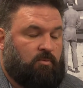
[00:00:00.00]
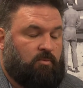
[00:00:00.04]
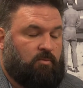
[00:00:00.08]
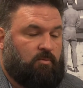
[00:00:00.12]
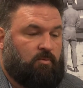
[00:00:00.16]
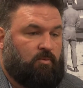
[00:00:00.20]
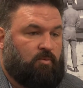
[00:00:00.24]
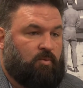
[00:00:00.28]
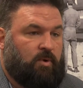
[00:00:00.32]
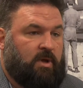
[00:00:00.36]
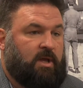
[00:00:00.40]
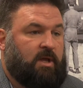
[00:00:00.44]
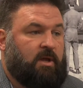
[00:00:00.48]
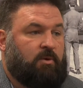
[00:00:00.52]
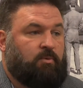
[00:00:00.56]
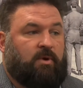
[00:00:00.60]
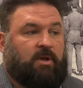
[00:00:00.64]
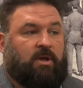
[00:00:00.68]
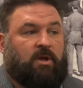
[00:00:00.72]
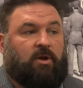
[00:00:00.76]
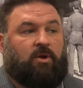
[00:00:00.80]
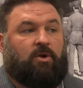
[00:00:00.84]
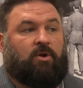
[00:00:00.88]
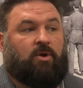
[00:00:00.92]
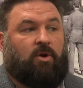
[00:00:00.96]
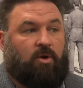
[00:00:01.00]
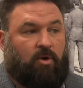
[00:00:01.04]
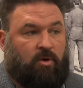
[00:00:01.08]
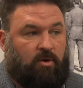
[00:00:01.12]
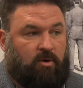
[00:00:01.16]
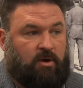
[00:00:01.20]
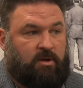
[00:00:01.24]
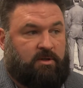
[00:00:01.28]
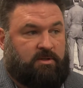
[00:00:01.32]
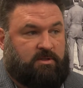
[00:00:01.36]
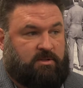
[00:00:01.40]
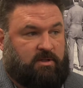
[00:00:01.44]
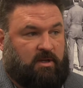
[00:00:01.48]
We
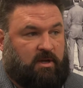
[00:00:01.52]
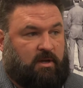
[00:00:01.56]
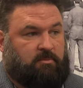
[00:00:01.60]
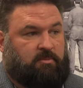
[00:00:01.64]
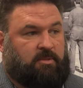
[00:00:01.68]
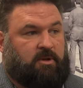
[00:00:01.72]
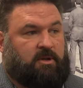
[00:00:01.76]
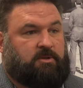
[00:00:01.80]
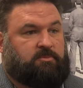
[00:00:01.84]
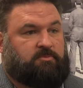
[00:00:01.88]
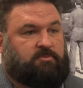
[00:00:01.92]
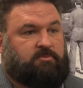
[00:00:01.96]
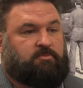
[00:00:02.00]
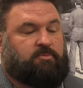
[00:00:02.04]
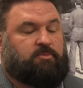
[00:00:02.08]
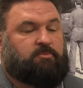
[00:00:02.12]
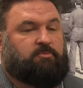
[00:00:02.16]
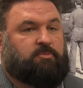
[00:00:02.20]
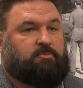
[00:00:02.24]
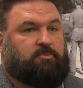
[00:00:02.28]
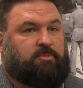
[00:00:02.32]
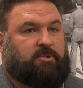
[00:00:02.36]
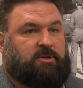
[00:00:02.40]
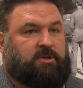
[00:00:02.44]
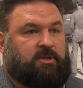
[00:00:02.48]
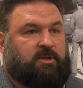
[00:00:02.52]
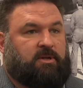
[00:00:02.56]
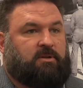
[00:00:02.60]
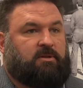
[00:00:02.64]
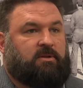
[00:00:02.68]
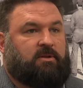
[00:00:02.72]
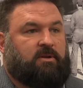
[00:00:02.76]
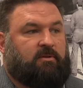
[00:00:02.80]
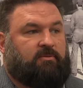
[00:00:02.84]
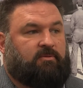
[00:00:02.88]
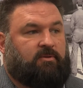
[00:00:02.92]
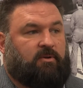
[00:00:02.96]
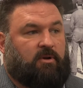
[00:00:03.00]
encourage that because,
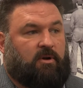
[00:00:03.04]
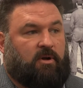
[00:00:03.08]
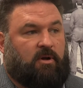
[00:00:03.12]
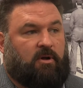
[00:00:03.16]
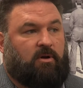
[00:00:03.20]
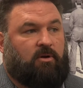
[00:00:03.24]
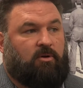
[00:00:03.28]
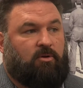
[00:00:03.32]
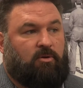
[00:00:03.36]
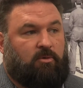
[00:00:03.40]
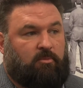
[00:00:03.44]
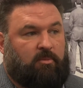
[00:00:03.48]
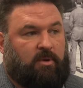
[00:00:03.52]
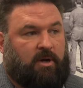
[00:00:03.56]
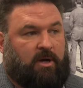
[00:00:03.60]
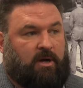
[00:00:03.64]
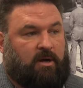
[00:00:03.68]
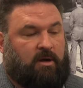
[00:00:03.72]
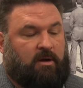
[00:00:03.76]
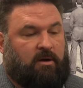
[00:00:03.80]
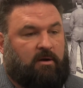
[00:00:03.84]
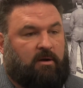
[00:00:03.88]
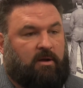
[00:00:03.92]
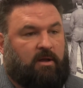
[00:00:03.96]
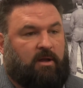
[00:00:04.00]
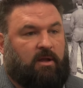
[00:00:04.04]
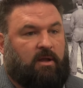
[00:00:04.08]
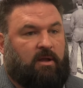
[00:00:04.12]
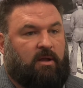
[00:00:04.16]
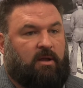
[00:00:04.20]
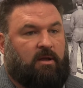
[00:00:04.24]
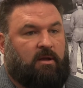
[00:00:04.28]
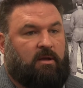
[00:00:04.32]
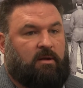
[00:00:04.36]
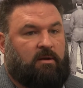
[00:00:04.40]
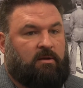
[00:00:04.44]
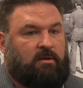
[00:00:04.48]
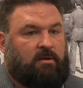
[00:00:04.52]
particularly if you're a home buyer
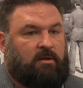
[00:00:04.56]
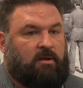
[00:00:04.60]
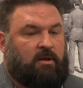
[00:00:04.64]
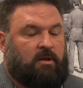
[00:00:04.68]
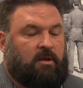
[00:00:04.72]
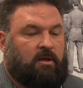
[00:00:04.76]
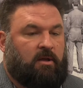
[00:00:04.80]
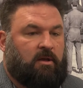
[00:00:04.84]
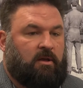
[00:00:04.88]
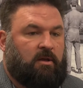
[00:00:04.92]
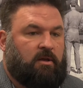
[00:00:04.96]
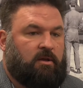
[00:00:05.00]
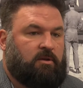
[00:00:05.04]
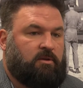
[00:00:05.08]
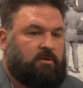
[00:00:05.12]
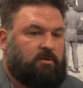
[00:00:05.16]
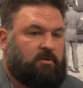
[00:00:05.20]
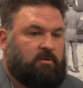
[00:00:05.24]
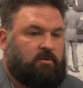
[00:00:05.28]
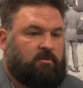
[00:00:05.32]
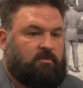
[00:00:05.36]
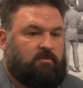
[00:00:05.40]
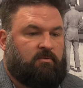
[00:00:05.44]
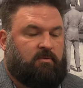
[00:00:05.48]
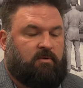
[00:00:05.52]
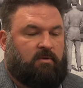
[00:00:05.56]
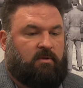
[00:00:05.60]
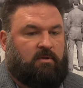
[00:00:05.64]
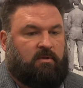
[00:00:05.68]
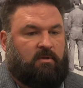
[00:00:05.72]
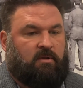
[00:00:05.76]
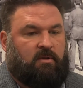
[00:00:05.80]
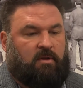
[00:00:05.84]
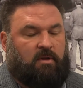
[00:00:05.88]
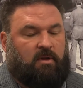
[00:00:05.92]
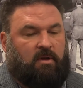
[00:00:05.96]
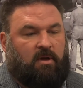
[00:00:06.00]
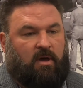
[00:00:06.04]
and you've
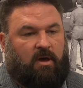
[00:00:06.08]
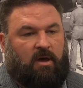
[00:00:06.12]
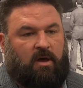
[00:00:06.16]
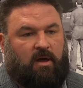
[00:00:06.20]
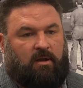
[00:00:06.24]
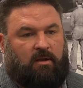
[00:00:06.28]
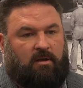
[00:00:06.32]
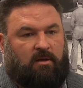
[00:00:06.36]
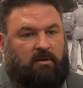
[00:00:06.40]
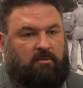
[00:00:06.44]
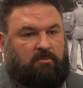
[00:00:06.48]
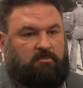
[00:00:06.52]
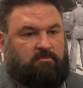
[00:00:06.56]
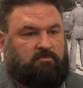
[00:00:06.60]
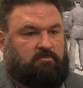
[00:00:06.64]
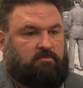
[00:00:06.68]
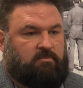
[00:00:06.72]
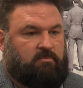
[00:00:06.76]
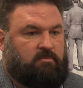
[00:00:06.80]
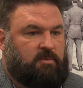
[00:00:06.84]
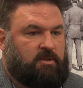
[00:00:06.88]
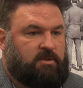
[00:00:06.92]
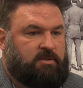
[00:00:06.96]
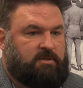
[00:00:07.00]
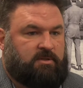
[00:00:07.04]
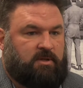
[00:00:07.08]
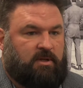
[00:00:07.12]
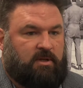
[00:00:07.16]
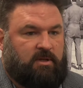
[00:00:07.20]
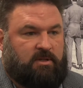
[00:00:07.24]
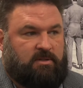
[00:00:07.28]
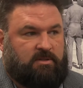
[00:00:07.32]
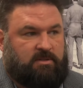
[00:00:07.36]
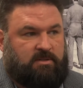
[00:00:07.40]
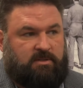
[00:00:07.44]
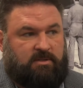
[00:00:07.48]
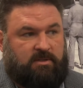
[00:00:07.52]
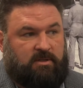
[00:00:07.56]
got let's say
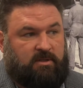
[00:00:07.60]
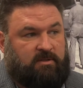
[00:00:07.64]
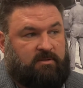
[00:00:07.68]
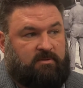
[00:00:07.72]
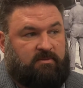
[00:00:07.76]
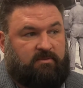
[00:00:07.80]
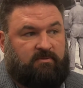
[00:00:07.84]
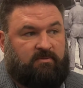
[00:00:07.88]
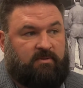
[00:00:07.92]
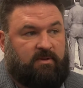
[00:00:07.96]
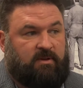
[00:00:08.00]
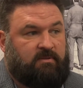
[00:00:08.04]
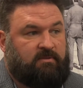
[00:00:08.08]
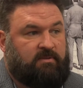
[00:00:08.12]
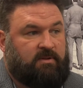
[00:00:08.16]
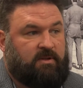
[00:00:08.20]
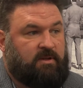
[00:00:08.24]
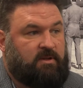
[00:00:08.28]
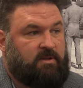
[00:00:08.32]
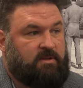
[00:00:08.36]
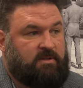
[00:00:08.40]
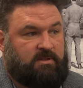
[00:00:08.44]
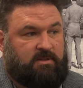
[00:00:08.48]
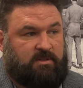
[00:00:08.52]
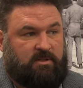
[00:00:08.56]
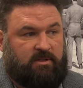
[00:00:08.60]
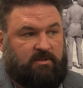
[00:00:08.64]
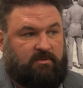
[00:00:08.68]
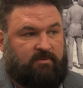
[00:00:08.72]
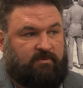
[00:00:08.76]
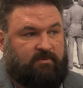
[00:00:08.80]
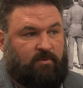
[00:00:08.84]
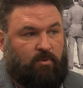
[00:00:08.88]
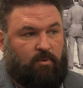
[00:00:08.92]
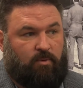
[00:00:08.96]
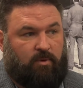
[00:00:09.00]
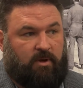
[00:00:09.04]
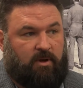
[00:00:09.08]
a 650, a
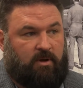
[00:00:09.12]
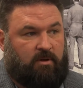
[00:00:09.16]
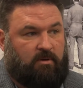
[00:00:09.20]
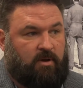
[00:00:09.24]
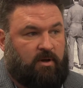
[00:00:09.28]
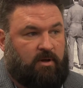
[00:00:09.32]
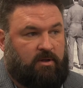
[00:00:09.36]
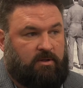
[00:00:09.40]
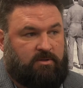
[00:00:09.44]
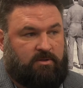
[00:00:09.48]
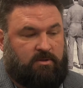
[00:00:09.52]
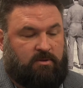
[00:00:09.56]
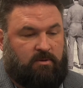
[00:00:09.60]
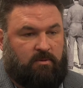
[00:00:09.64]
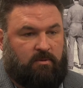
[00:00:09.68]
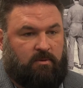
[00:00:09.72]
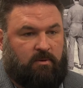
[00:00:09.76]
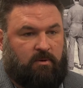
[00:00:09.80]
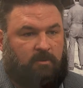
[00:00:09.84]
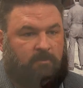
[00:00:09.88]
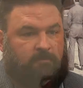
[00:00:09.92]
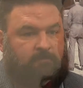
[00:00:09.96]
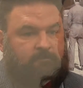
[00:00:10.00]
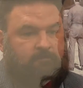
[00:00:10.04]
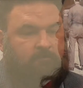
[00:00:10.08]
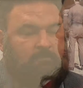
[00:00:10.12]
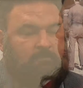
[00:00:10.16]
640 credit score,